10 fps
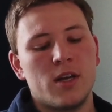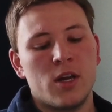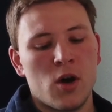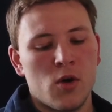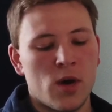
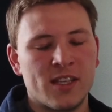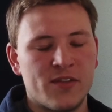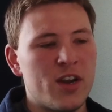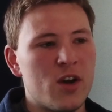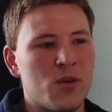You know,
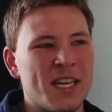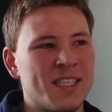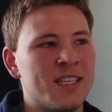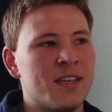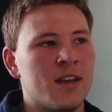its video
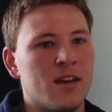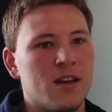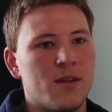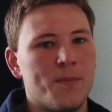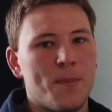isn't
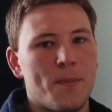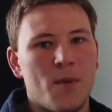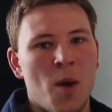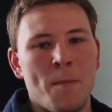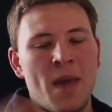
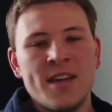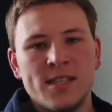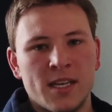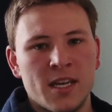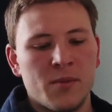
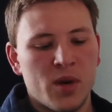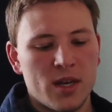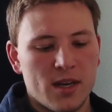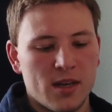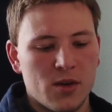amazing,
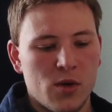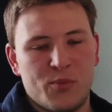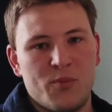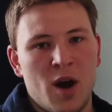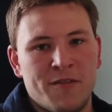but it's
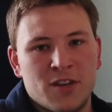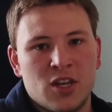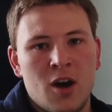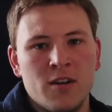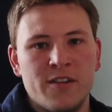a
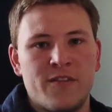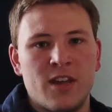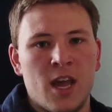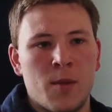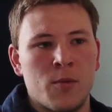
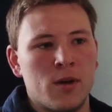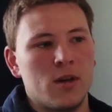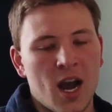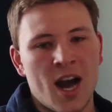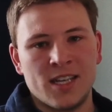photography
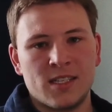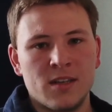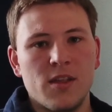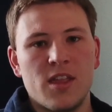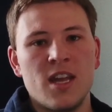camera. I
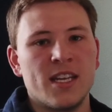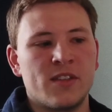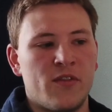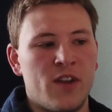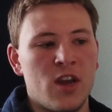still think
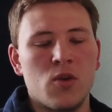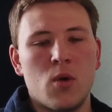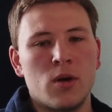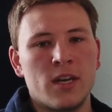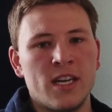its video
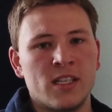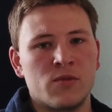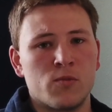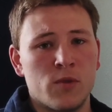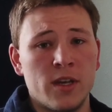quality
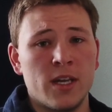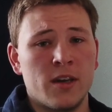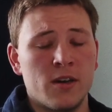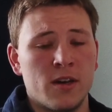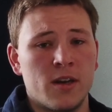is really
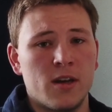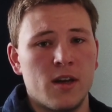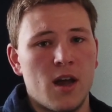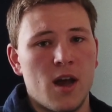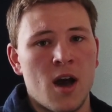good,
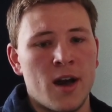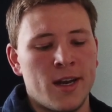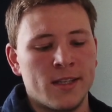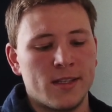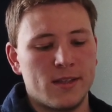
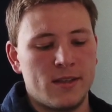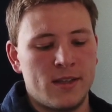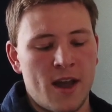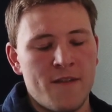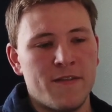and it's
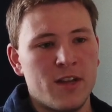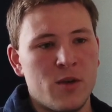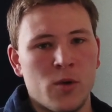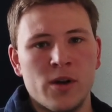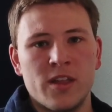
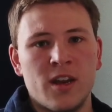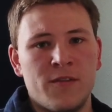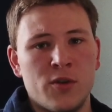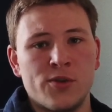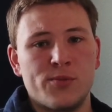definitely worth it
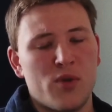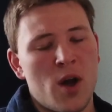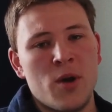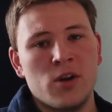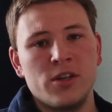if you're
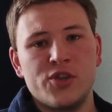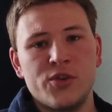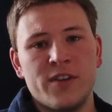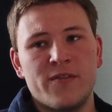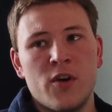primarily
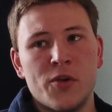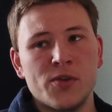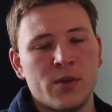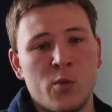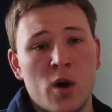shooting
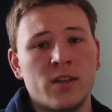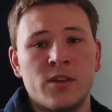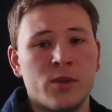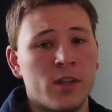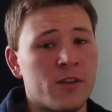photos and want
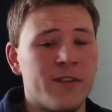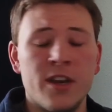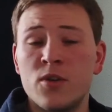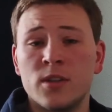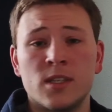to do a little
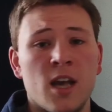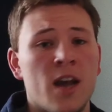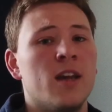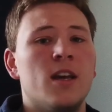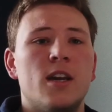video on the
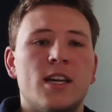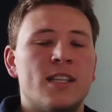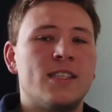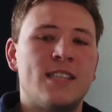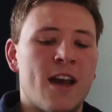side.
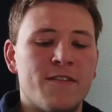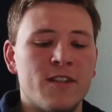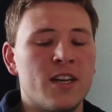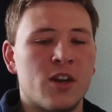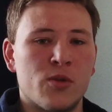It's
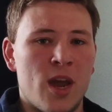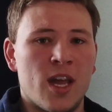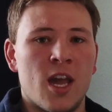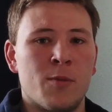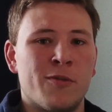definitely a
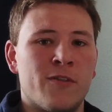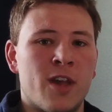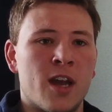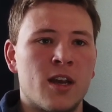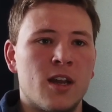great camera for
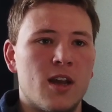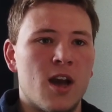that.